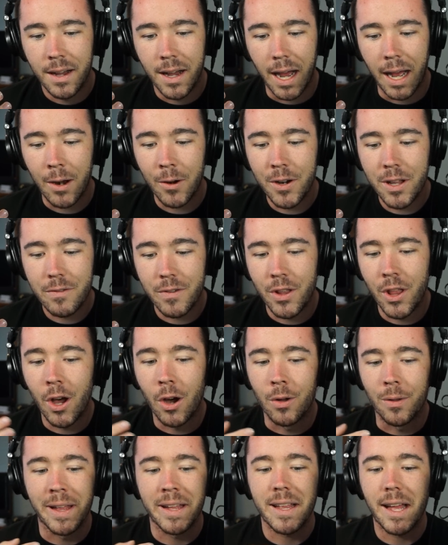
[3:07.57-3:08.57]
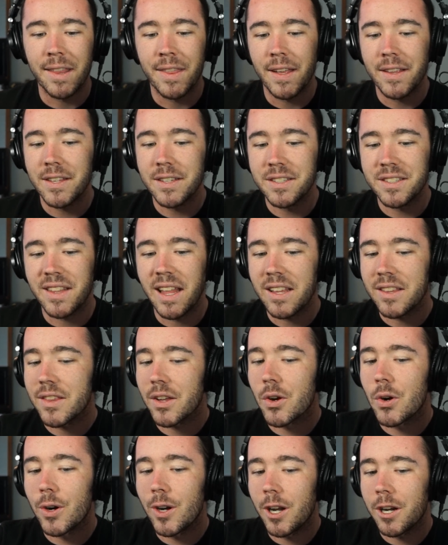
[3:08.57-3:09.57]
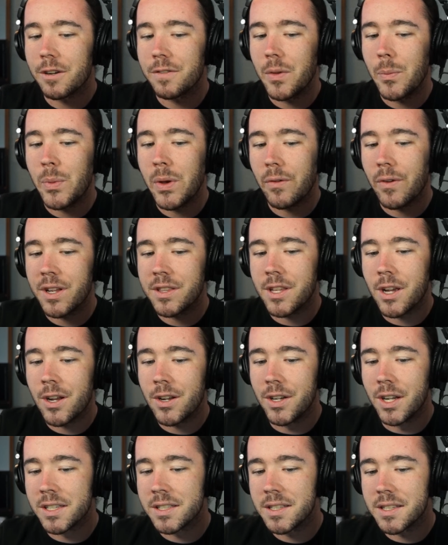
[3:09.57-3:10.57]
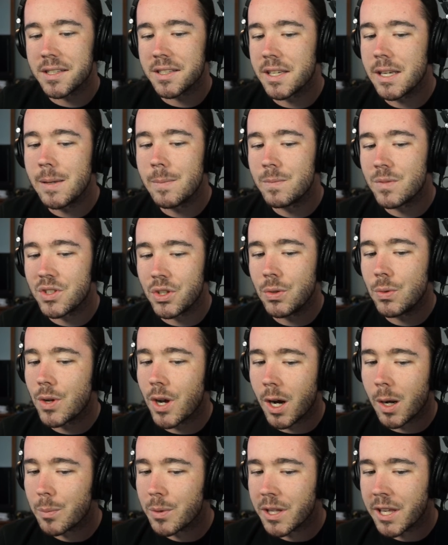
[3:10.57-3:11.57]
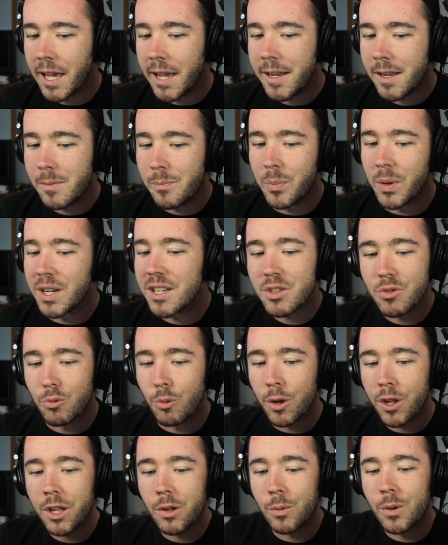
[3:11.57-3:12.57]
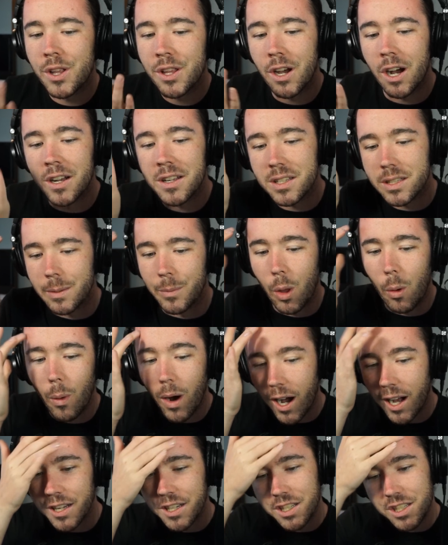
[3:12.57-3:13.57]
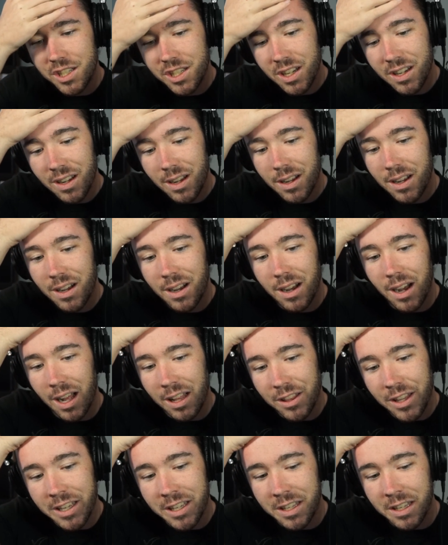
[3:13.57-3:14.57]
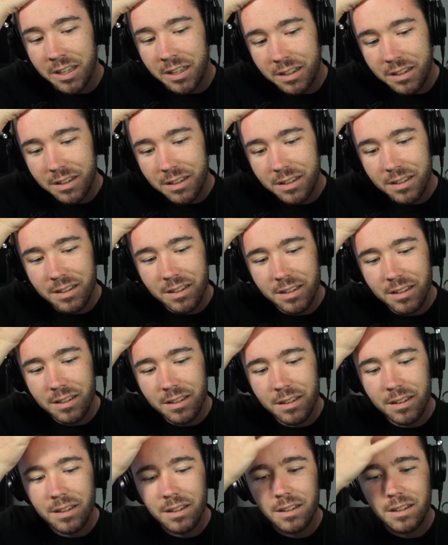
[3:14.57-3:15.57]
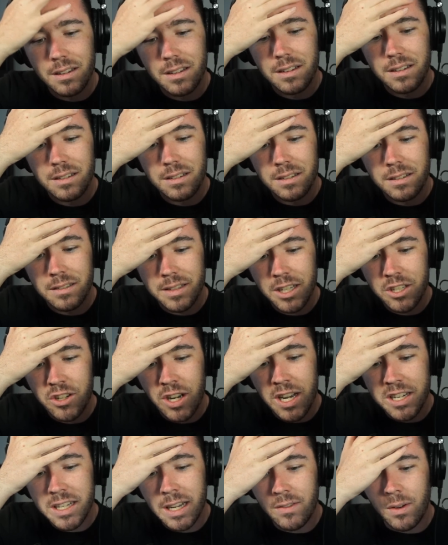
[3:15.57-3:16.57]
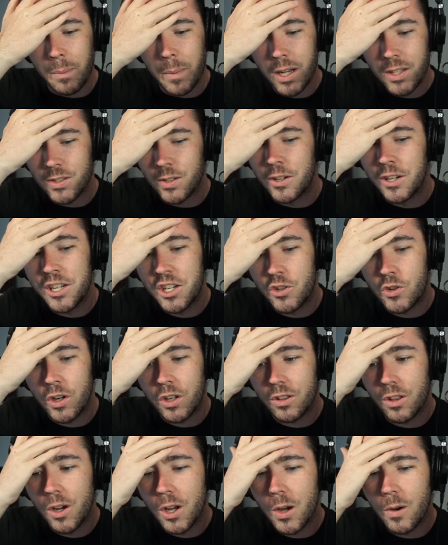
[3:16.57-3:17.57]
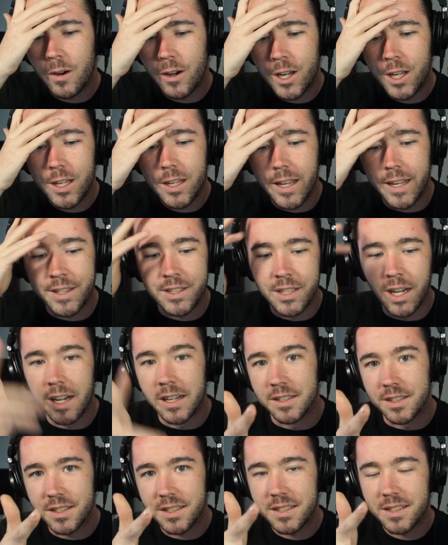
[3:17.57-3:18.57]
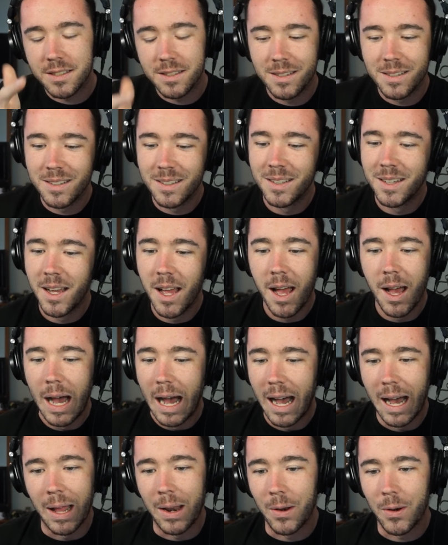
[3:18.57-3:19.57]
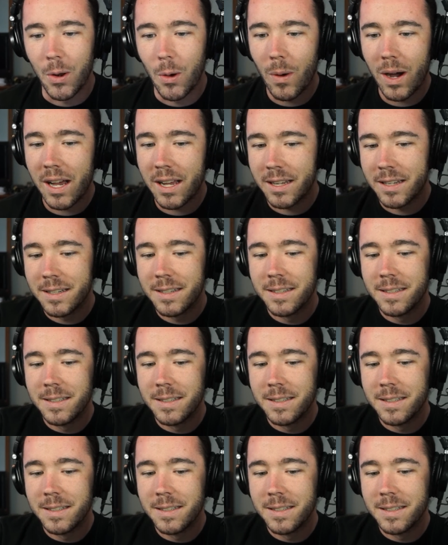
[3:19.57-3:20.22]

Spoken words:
I don't even know. Like the choreography bit right there doesn't seem too complicated, but it's really, really awesome to watch. I like it. That trash can have a Monster Energy Drink logo on it. It does. I don't know why.